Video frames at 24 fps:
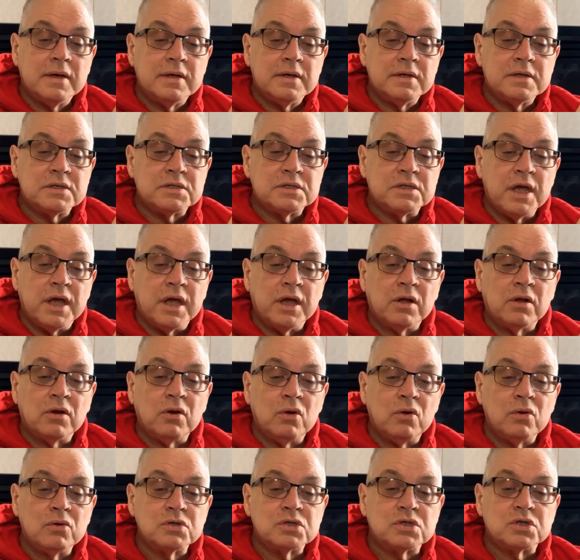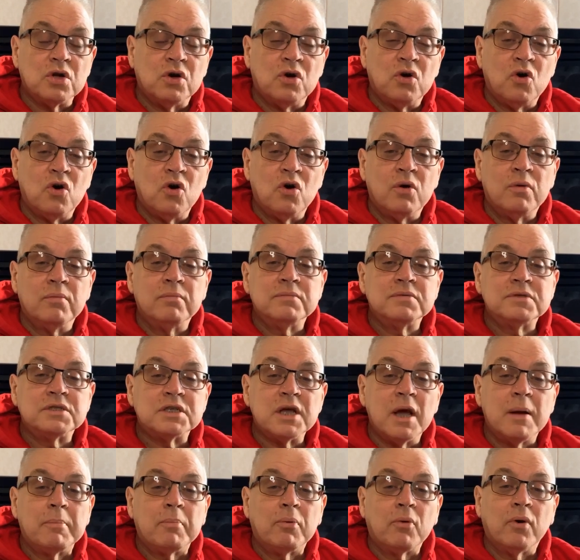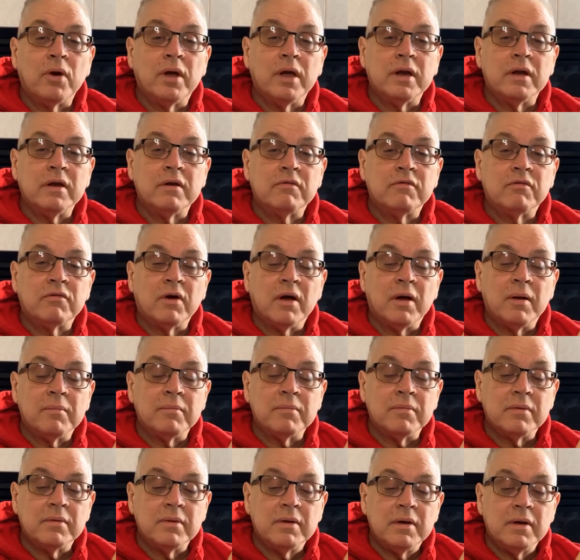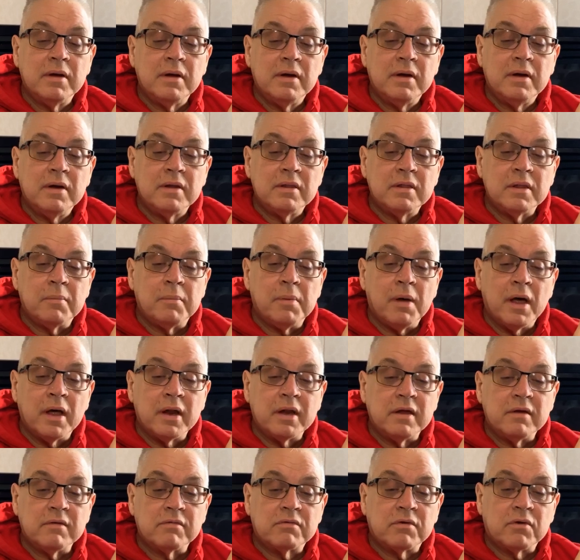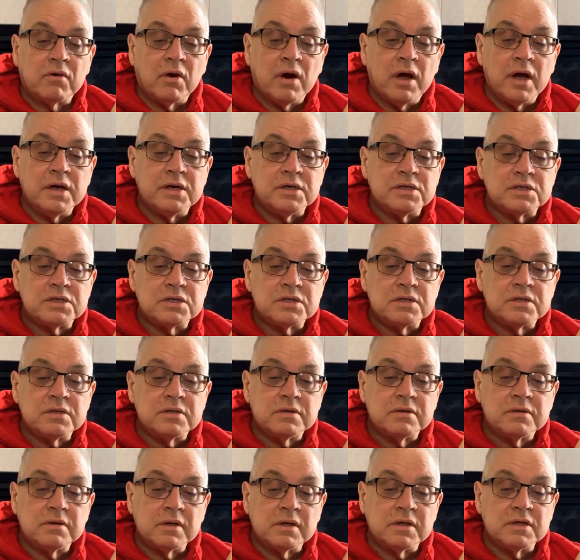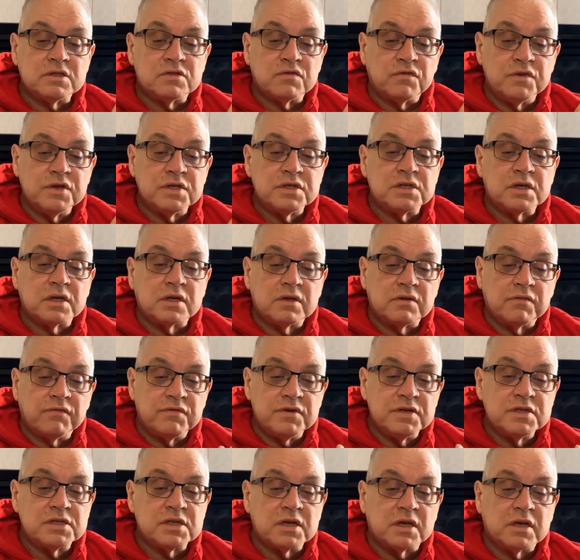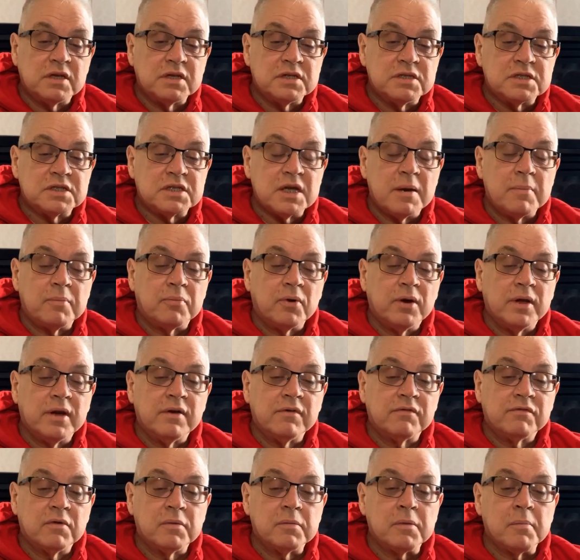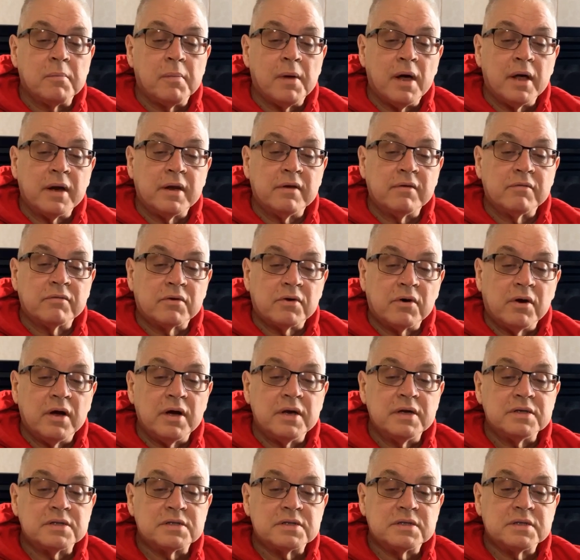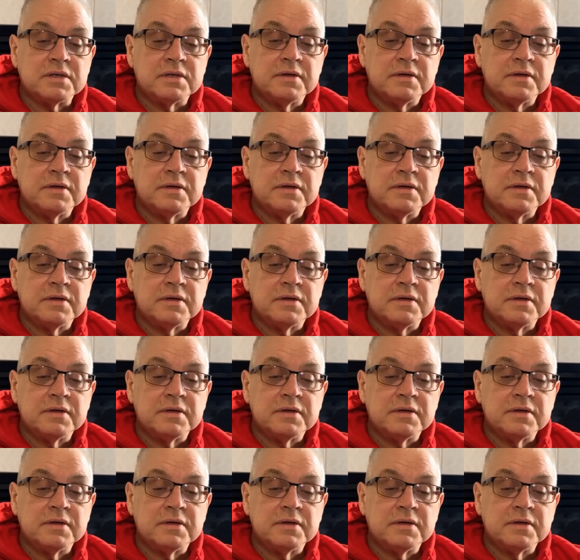staying close to home, separated from the body of Christ, at least physically separated from the body of Christ,